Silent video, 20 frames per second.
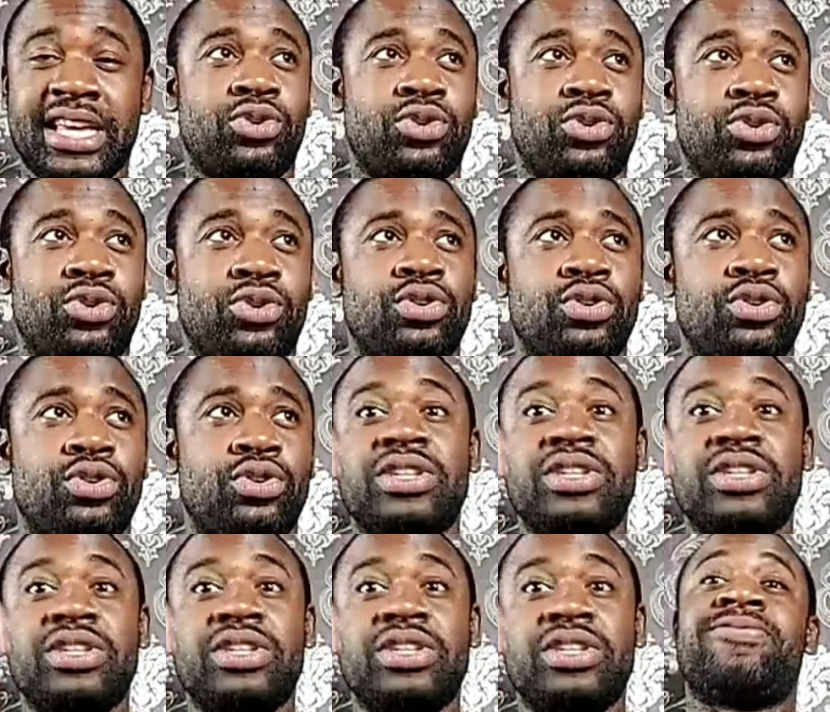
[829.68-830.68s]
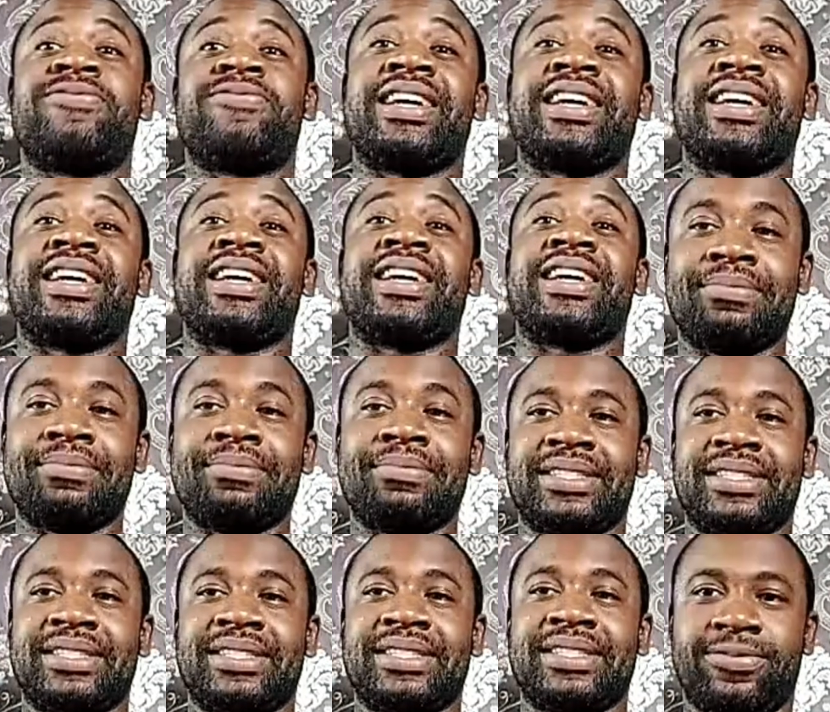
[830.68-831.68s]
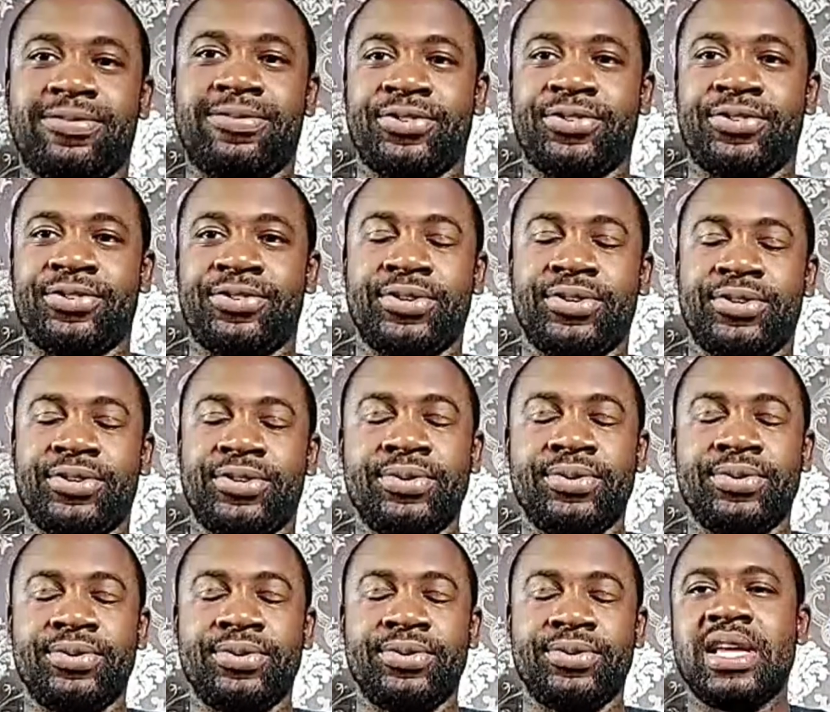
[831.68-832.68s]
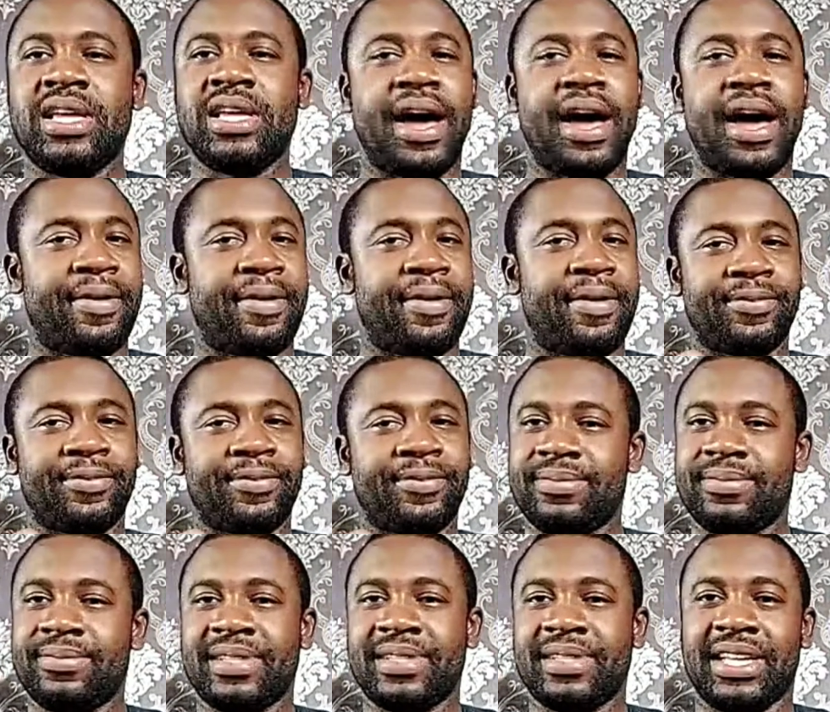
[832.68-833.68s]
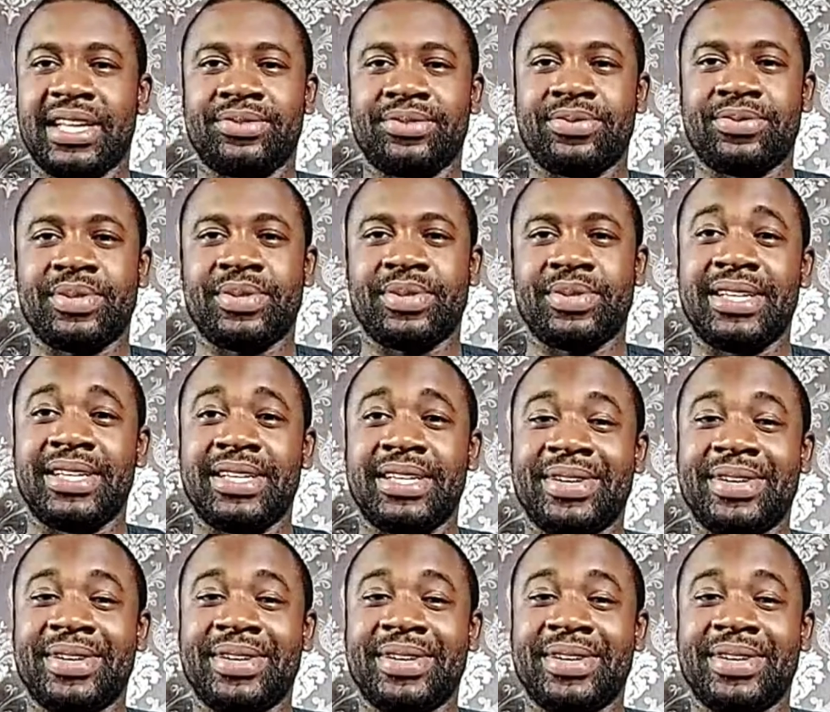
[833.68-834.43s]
on redefining myself, and I should say the